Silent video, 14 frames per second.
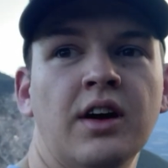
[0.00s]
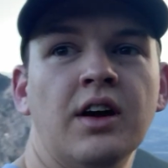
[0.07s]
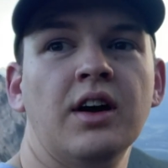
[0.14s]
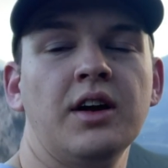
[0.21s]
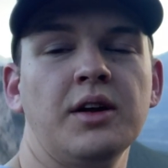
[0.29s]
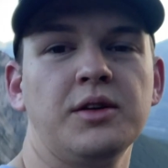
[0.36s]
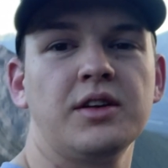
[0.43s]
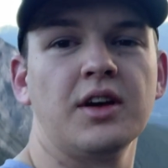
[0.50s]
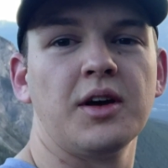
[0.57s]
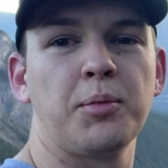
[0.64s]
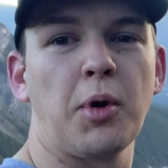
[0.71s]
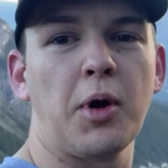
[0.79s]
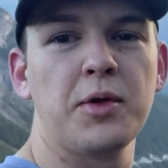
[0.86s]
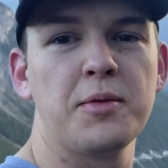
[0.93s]
Right,
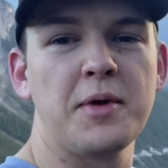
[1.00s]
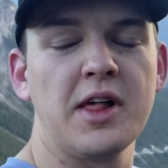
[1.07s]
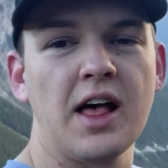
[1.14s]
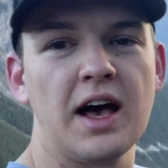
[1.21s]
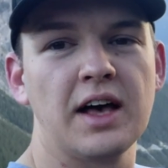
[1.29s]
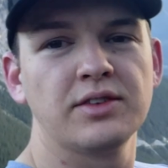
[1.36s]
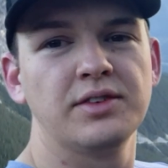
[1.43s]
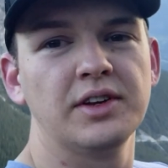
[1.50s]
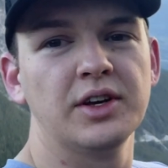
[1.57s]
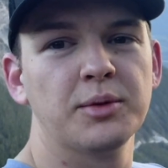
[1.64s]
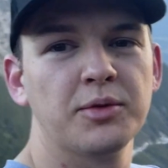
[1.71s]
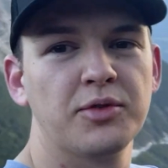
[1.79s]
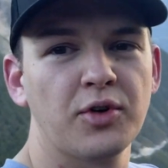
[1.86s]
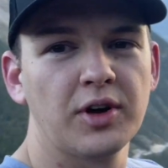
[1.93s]
probably my last
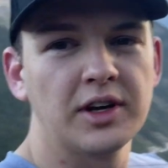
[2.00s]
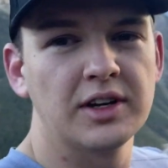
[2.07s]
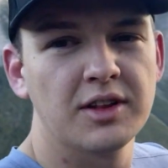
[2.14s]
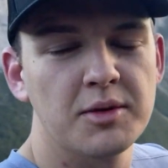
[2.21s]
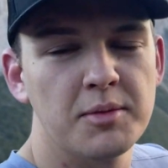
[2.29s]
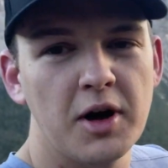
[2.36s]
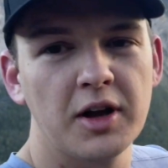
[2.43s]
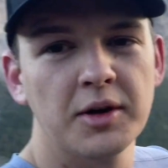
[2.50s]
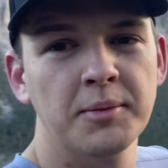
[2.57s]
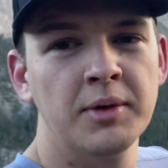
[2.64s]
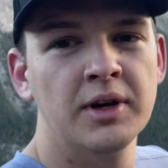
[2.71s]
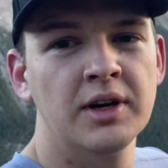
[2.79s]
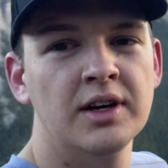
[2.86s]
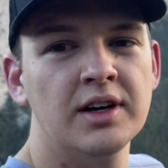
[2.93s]
video before I get to the bottom.
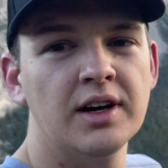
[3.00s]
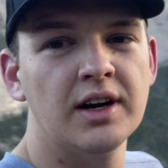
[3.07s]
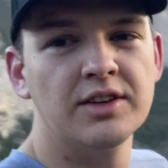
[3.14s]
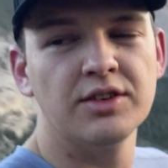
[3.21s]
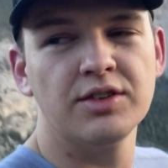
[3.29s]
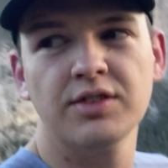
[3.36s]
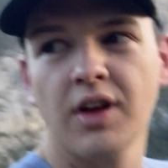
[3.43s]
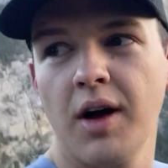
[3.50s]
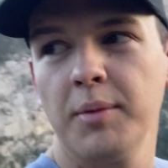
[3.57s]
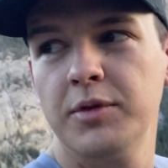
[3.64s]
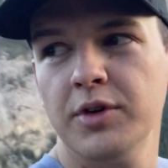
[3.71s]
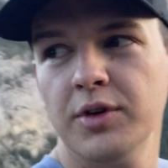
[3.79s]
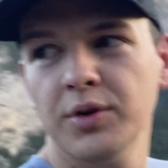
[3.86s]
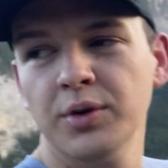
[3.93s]
Just stop
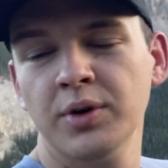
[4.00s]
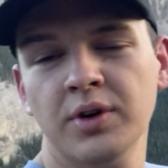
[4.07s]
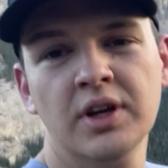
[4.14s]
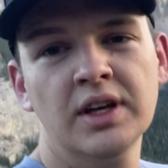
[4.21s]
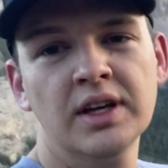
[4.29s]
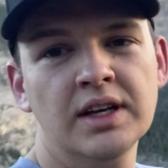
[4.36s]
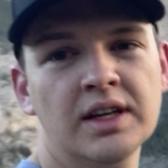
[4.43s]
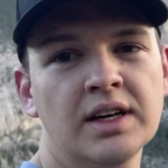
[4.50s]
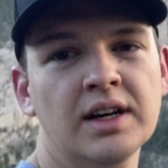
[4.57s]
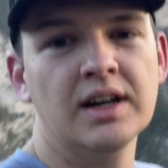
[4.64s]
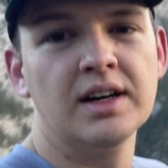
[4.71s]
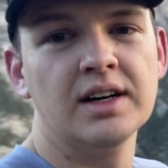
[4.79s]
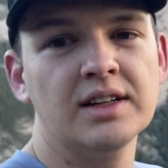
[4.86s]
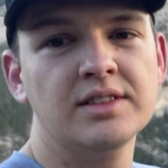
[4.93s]
to
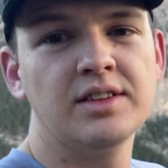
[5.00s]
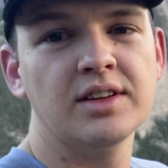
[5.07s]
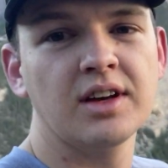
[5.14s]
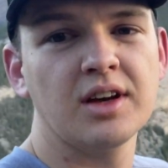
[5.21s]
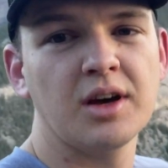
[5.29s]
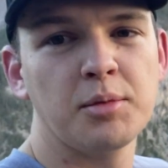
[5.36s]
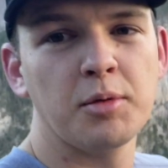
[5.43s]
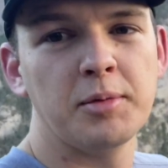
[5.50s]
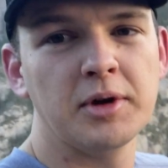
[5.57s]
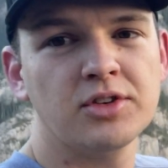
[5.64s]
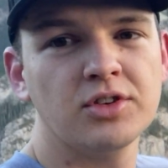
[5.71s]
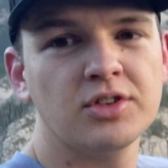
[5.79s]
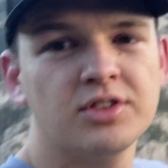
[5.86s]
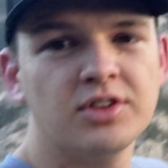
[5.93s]
take a couple
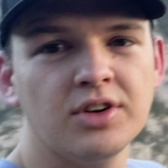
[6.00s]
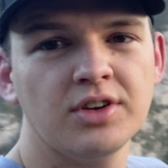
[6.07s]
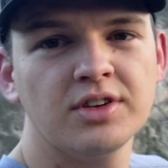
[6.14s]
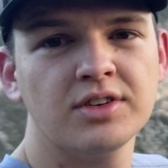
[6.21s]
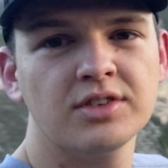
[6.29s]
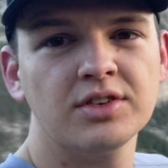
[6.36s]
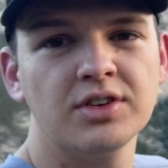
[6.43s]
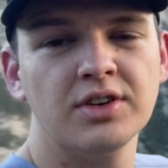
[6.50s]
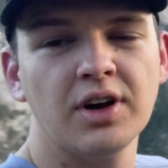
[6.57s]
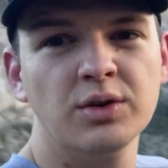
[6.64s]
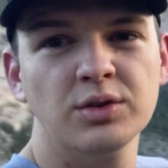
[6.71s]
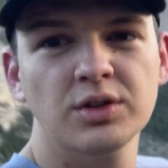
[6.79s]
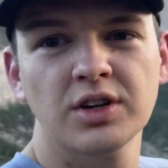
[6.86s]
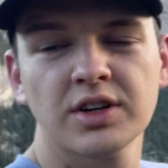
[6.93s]
pictures here at this little
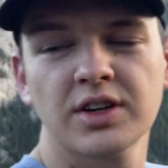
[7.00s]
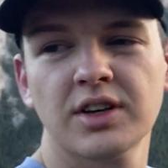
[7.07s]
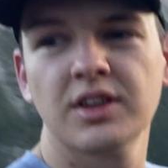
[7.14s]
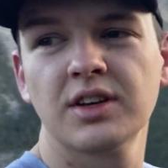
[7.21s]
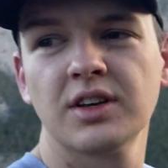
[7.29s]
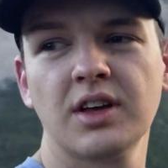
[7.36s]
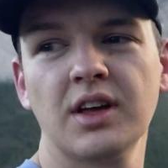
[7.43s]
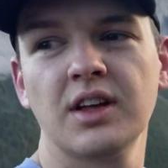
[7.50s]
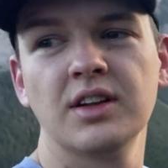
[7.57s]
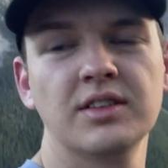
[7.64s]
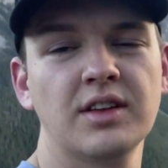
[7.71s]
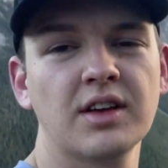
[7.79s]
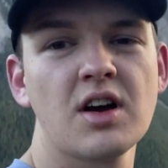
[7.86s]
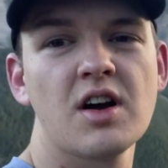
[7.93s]
outlook
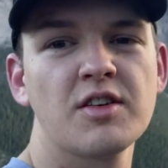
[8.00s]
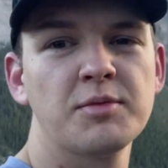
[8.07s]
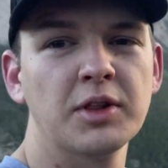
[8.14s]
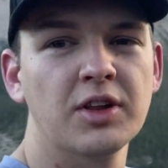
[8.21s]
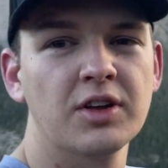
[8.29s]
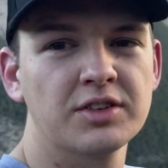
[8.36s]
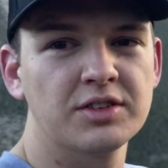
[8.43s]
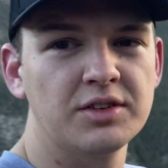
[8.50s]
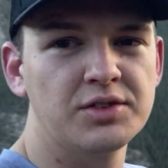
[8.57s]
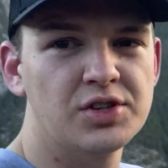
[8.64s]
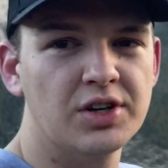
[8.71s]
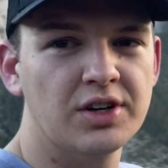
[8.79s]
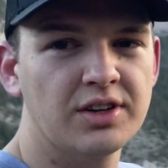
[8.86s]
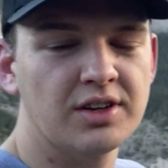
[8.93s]
and take off my long sleeve
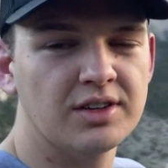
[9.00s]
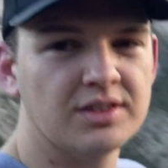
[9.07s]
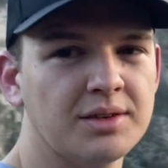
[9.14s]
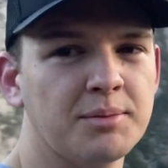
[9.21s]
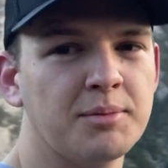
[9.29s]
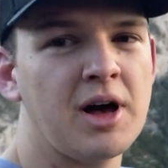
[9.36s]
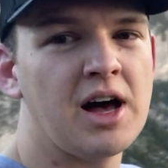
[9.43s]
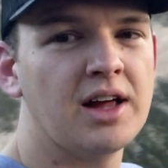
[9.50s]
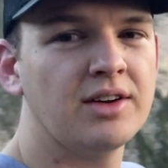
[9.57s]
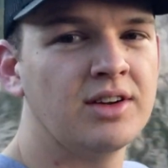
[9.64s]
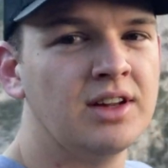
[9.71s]
shirt because I'm hot.